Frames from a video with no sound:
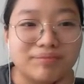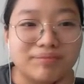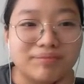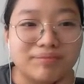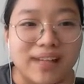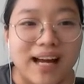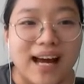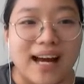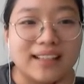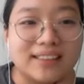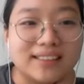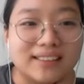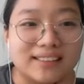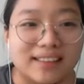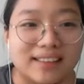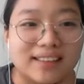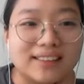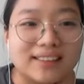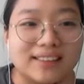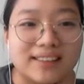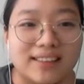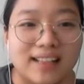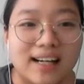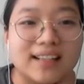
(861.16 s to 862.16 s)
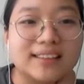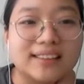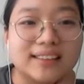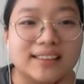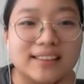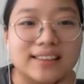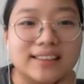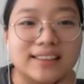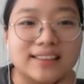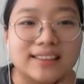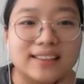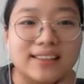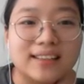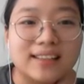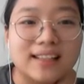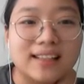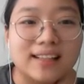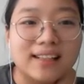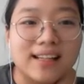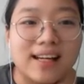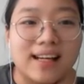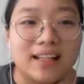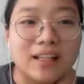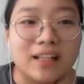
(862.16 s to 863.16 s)
that this line just
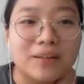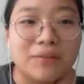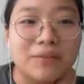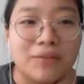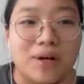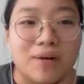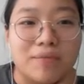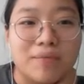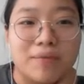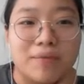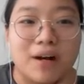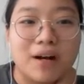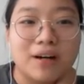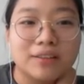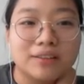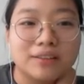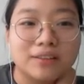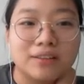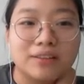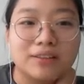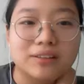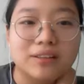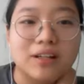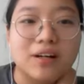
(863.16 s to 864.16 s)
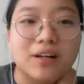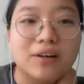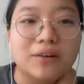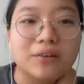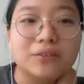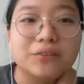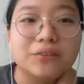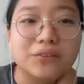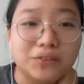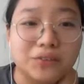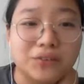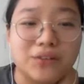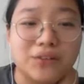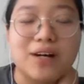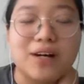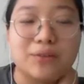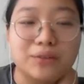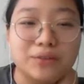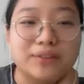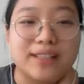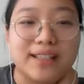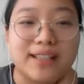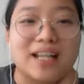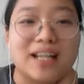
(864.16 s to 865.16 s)
let the web browser know you are
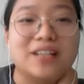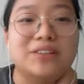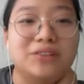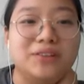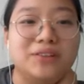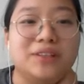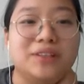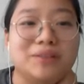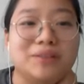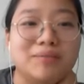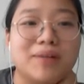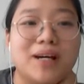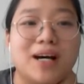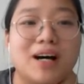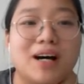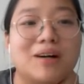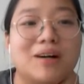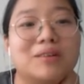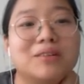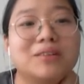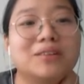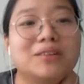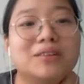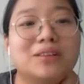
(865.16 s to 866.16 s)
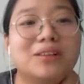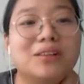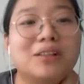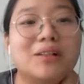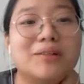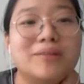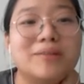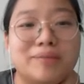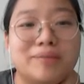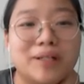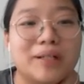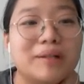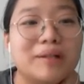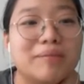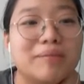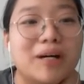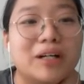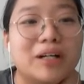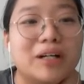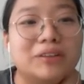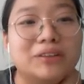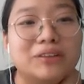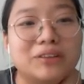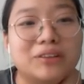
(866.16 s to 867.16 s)
using HTML, pretty
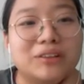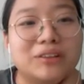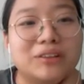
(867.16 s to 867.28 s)
much.